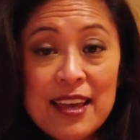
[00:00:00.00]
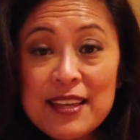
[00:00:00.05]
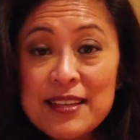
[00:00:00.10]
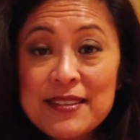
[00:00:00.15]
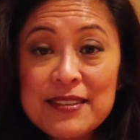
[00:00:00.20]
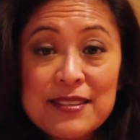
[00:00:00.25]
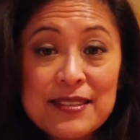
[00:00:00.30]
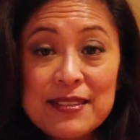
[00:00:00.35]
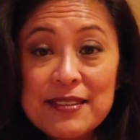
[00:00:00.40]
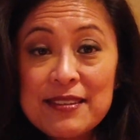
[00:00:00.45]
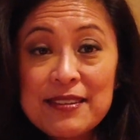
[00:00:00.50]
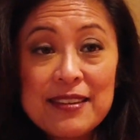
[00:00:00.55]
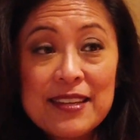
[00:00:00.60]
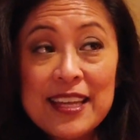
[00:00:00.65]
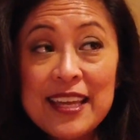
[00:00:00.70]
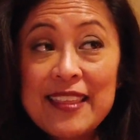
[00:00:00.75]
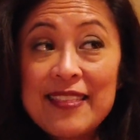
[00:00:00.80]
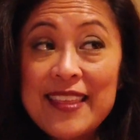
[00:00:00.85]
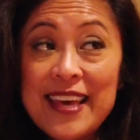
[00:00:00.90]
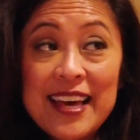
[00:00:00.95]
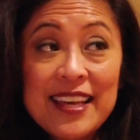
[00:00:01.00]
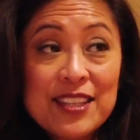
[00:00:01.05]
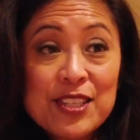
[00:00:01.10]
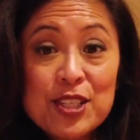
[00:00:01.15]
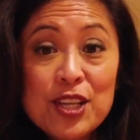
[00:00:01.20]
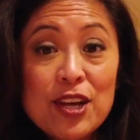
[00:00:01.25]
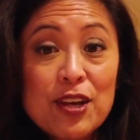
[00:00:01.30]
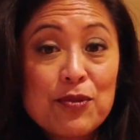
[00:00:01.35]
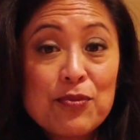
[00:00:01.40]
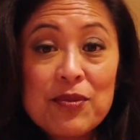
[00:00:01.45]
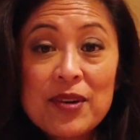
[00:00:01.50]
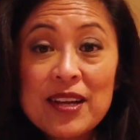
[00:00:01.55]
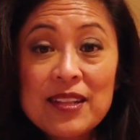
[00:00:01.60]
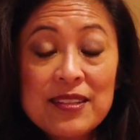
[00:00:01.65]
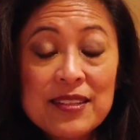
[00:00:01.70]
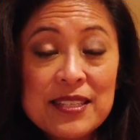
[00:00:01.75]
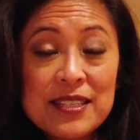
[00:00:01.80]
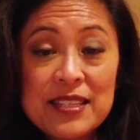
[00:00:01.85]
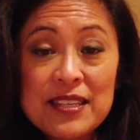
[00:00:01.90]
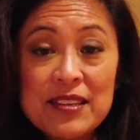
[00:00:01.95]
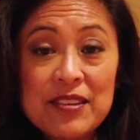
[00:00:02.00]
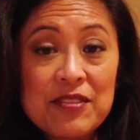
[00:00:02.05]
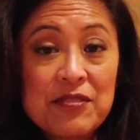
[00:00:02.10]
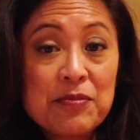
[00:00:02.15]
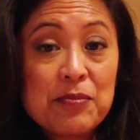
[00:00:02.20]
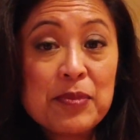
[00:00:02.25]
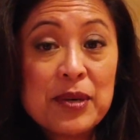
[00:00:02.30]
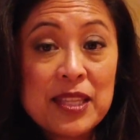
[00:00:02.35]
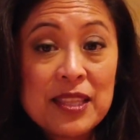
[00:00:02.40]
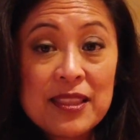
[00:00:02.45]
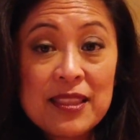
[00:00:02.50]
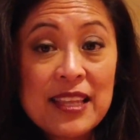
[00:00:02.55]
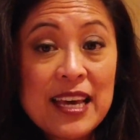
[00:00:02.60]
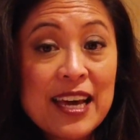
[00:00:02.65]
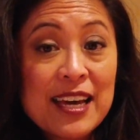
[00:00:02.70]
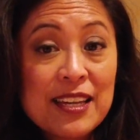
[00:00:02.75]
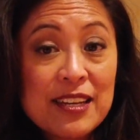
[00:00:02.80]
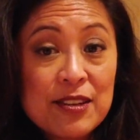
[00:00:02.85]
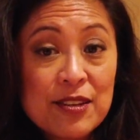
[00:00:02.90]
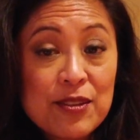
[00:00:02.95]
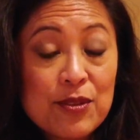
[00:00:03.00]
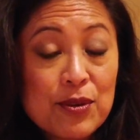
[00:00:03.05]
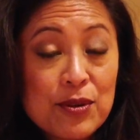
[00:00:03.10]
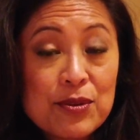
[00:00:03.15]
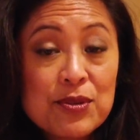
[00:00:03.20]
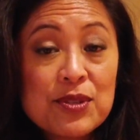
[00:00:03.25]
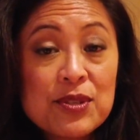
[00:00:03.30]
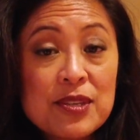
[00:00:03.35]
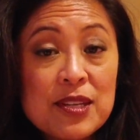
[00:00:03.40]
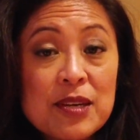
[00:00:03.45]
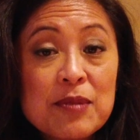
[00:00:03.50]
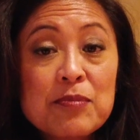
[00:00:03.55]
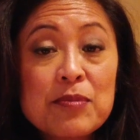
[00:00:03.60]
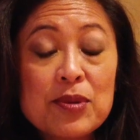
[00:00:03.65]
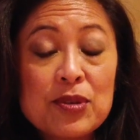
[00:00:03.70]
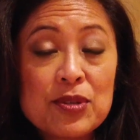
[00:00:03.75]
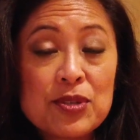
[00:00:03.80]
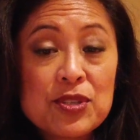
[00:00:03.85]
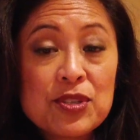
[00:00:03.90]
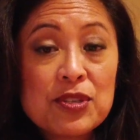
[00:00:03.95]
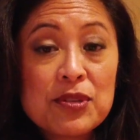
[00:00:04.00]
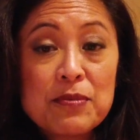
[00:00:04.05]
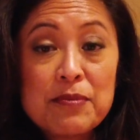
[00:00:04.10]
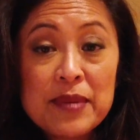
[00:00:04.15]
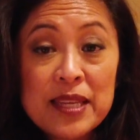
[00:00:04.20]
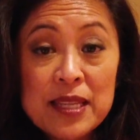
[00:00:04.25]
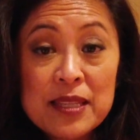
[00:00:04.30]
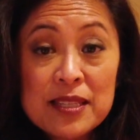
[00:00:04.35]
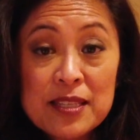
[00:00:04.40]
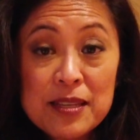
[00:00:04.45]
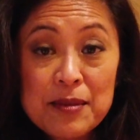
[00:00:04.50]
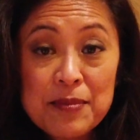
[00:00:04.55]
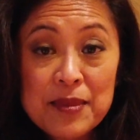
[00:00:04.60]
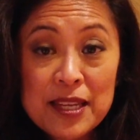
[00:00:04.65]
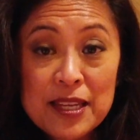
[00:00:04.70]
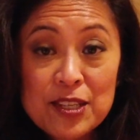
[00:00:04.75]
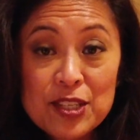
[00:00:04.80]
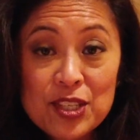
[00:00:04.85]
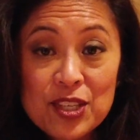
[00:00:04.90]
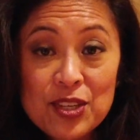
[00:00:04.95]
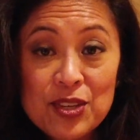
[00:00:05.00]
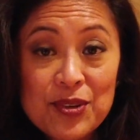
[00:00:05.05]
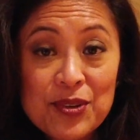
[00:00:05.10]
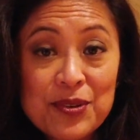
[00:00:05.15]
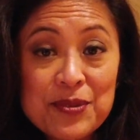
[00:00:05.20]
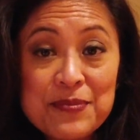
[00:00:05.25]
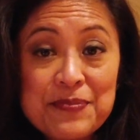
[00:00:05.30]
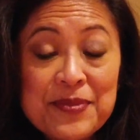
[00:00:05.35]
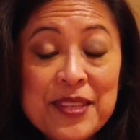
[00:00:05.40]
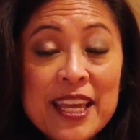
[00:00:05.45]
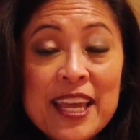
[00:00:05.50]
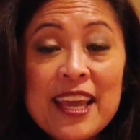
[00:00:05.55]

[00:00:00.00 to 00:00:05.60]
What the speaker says: And that's all relative, but those numbers should mean something to you.